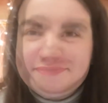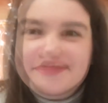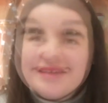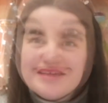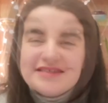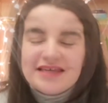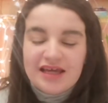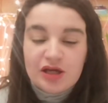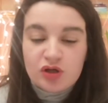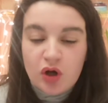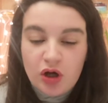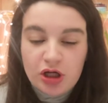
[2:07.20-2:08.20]
You see,
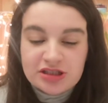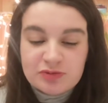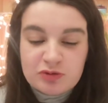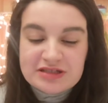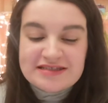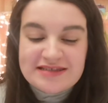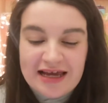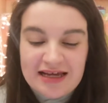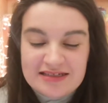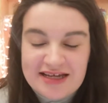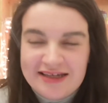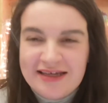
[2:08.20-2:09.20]
God was
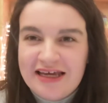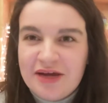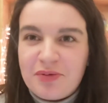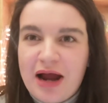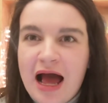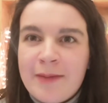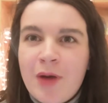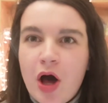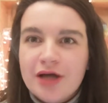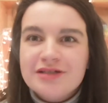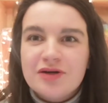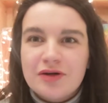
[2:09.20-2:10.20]
sending Abraham
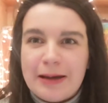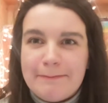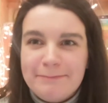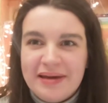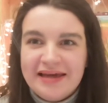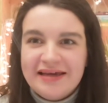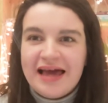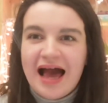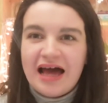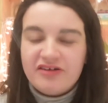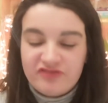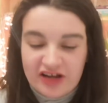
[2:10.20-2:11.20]
out on a big
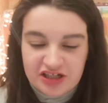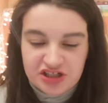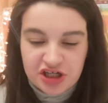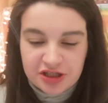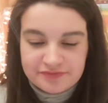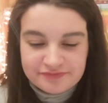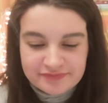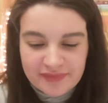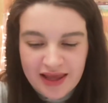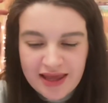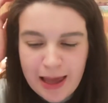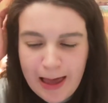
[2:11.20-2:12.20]
adventure,
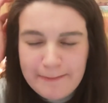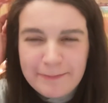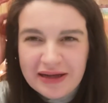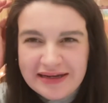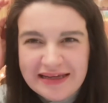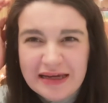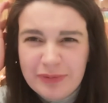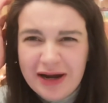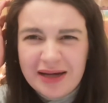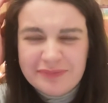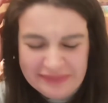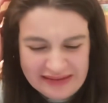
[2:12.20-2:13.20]
but
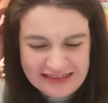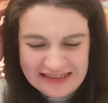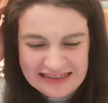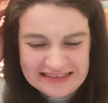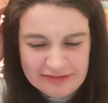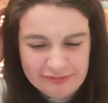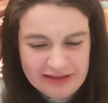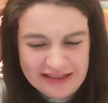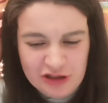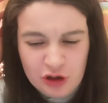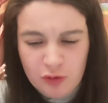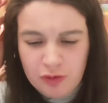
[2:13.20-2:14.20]
Abraham, he didn't really
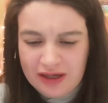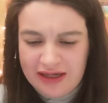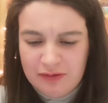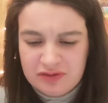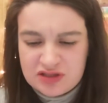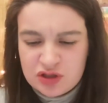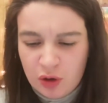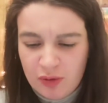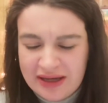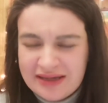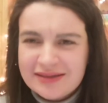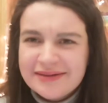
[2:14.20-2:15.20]
know where he was
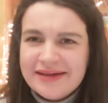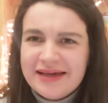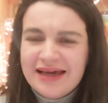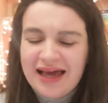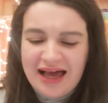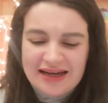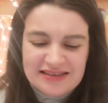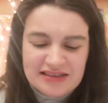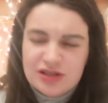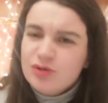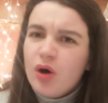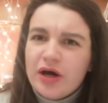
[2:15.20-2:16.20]
going, and he
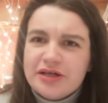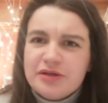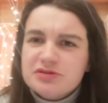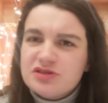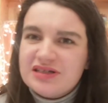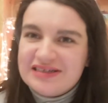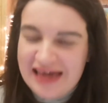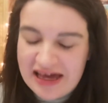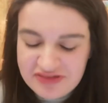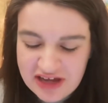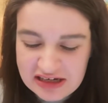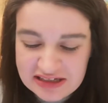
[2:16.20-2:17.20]
didn't know how he was going to
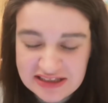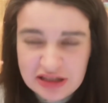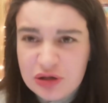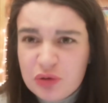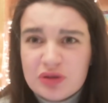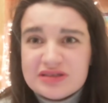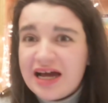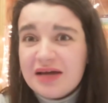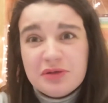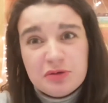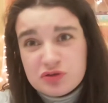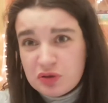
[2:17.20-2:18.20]
get there, and he didn't know what time
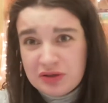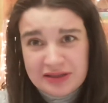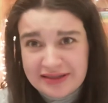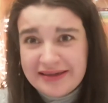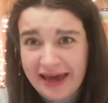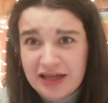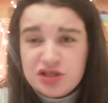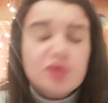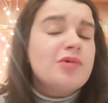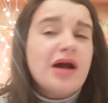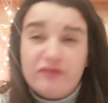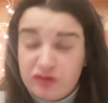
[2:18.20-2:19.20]
he was going to get to
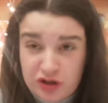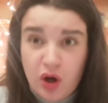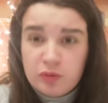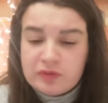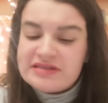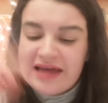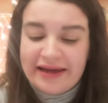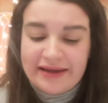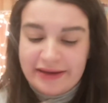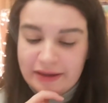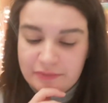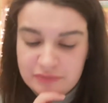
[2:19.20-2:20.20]
wherever God was
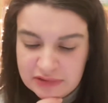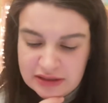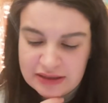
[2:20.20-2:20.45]
taking him,